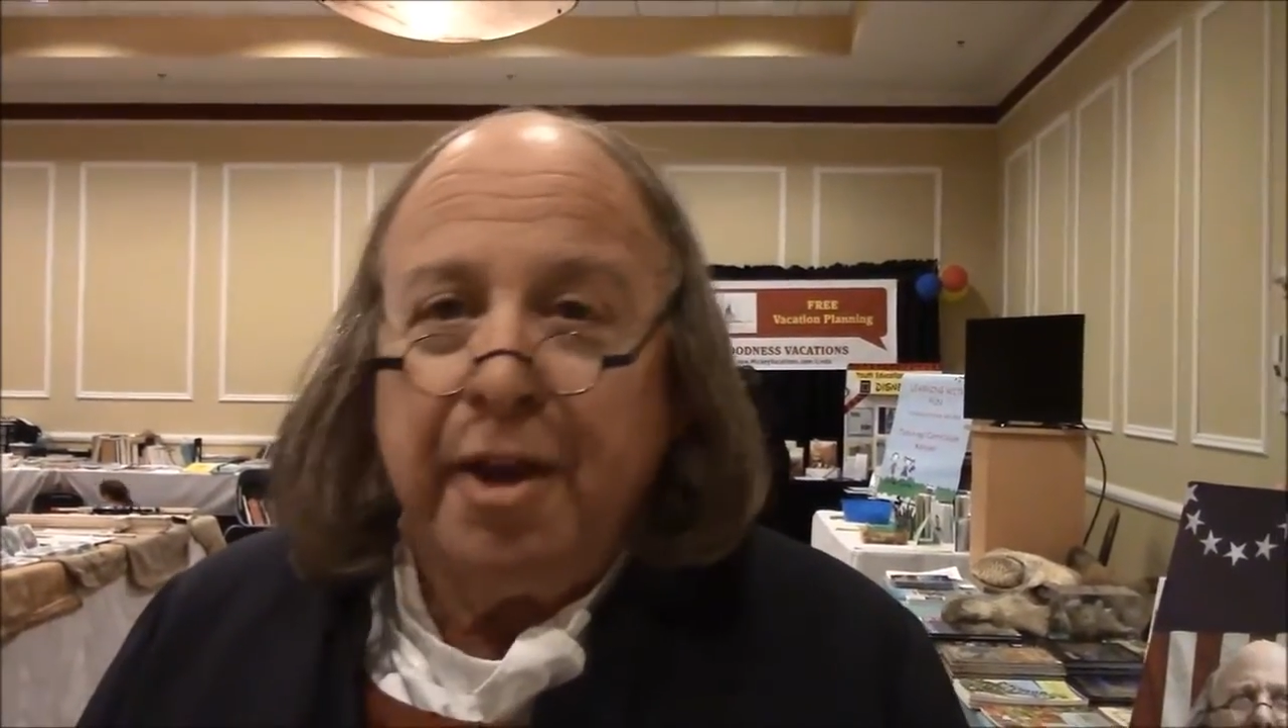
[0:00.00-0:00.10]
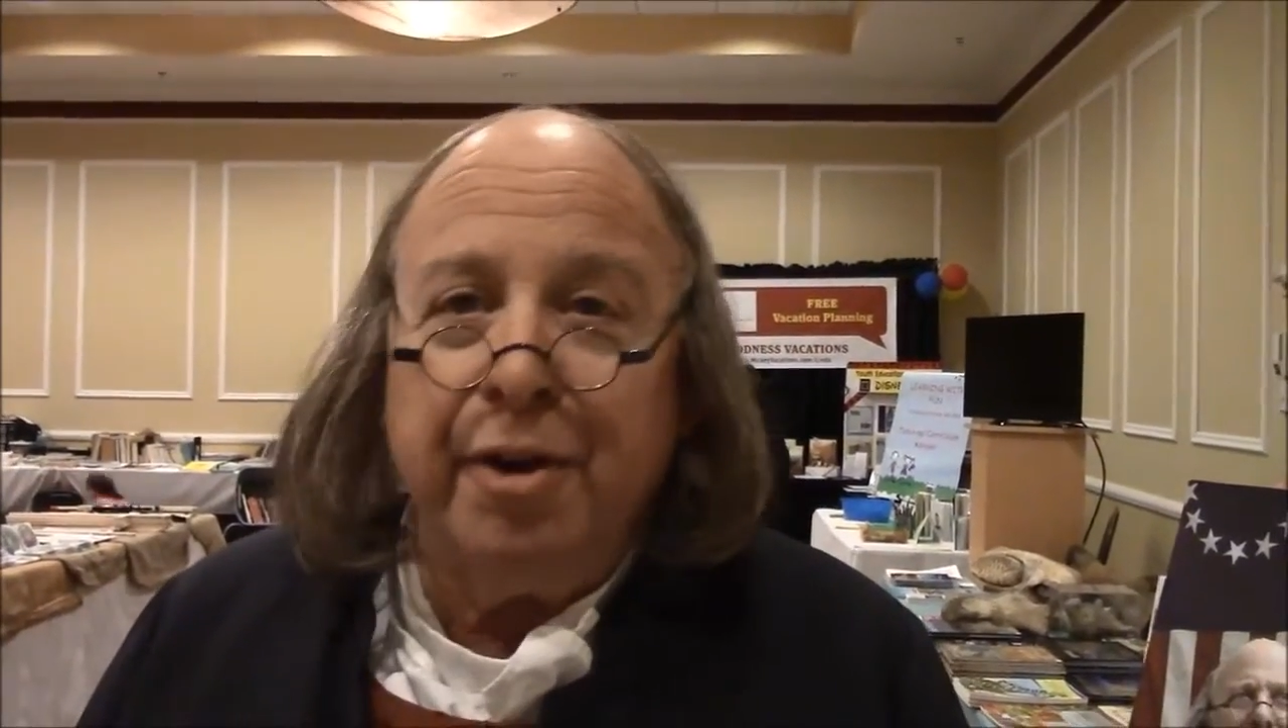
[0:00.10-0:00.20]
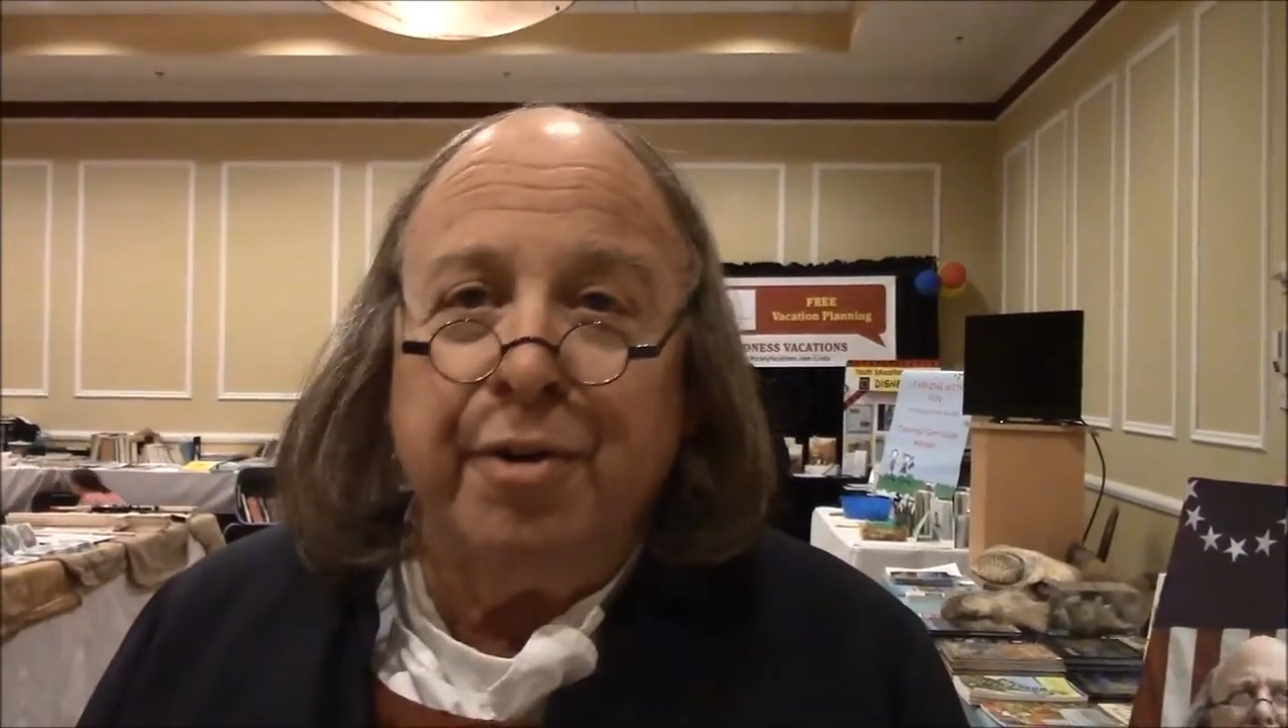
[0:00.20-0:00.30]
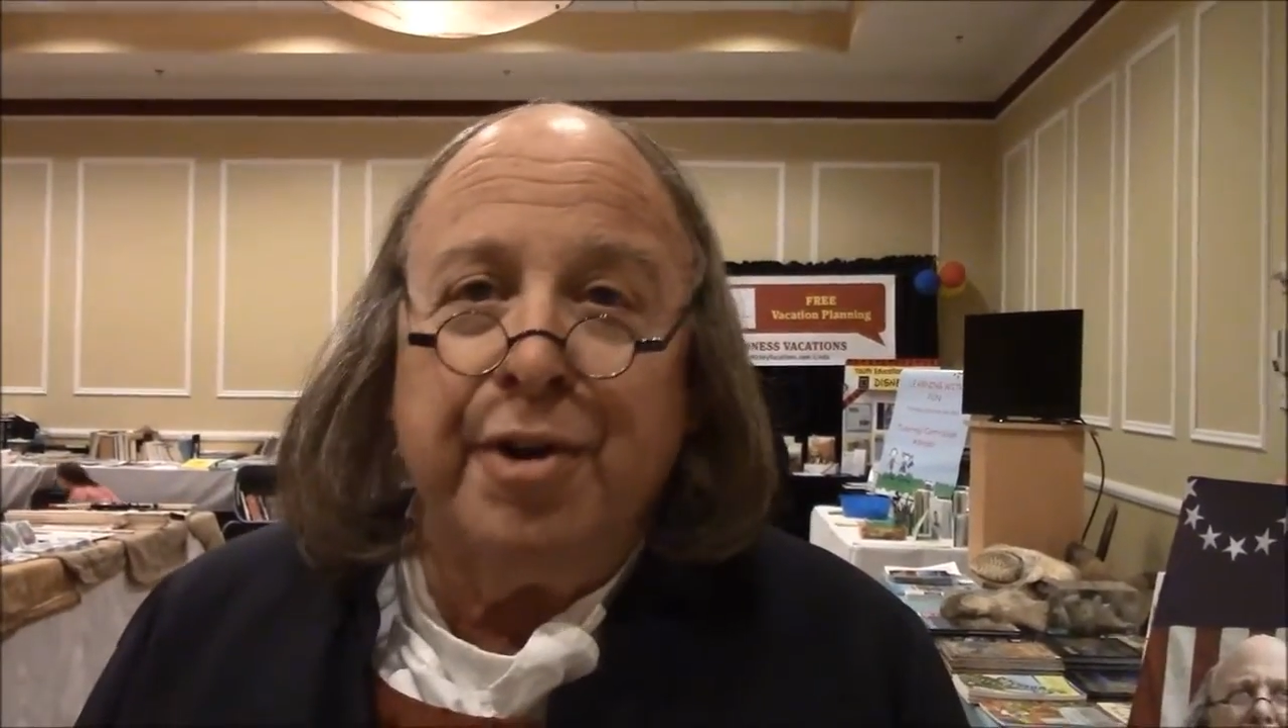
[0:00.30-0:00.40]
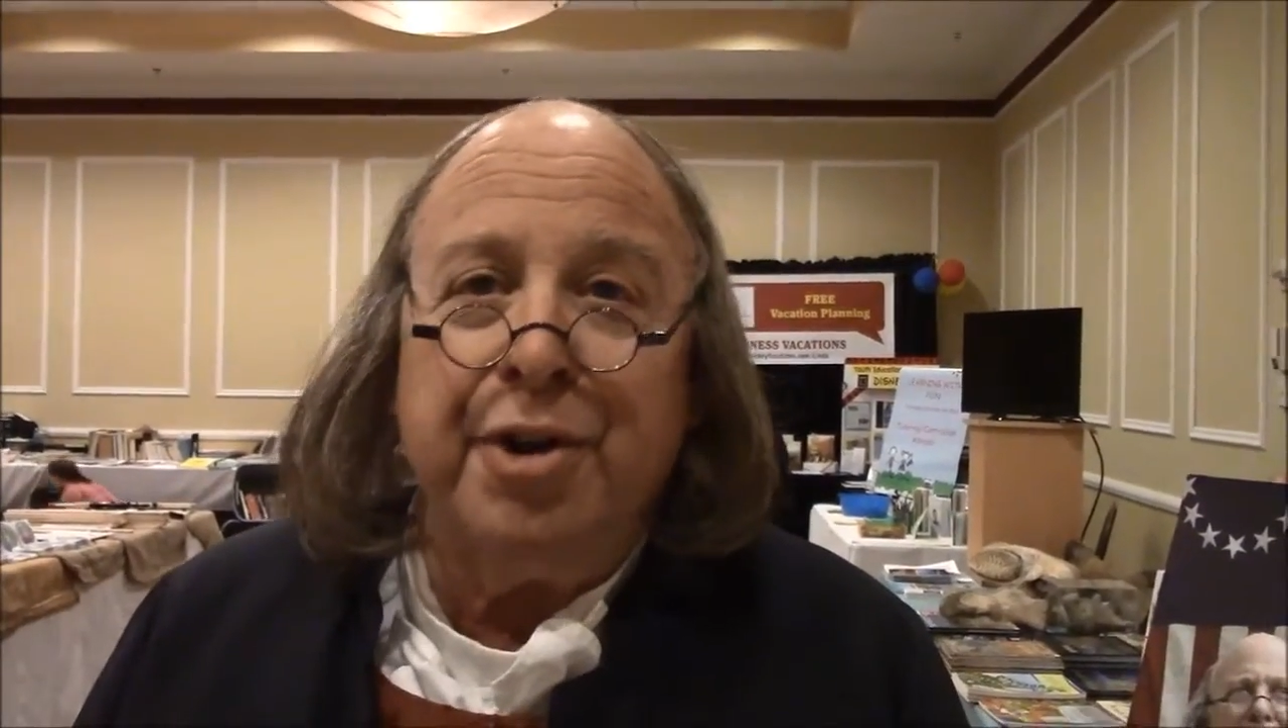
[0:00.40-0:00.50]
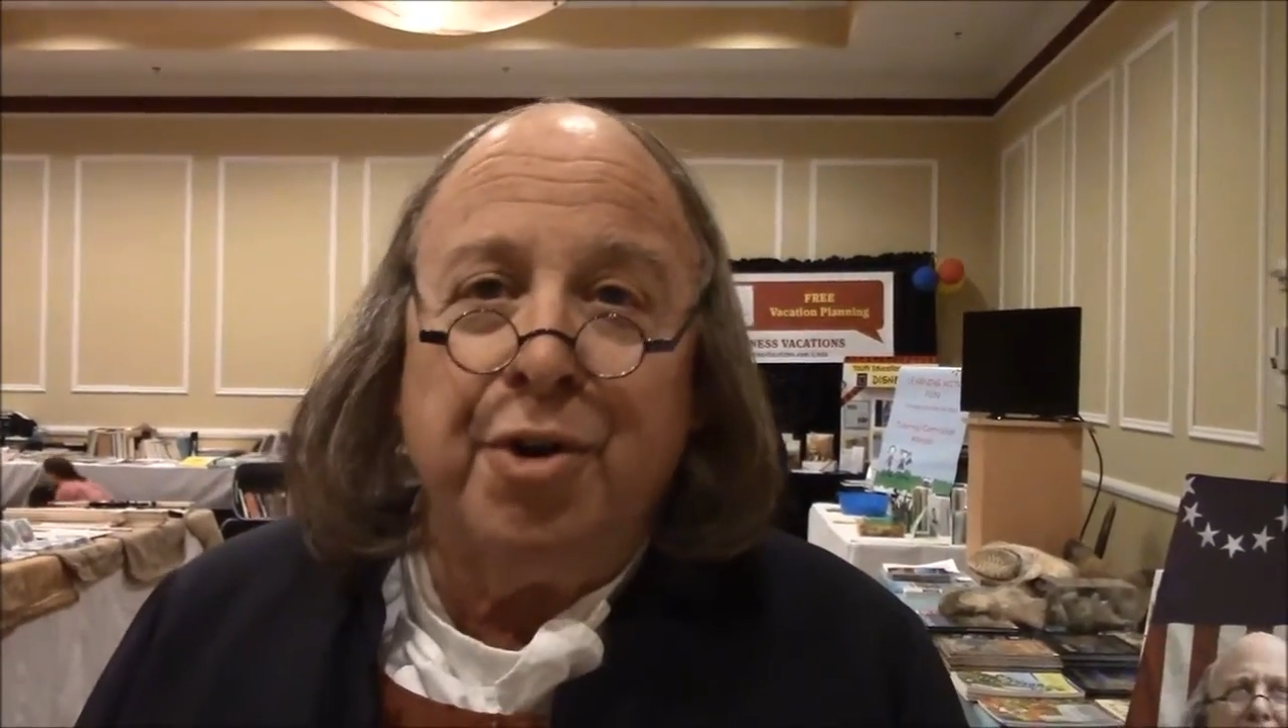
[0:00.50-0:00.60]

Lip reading: here in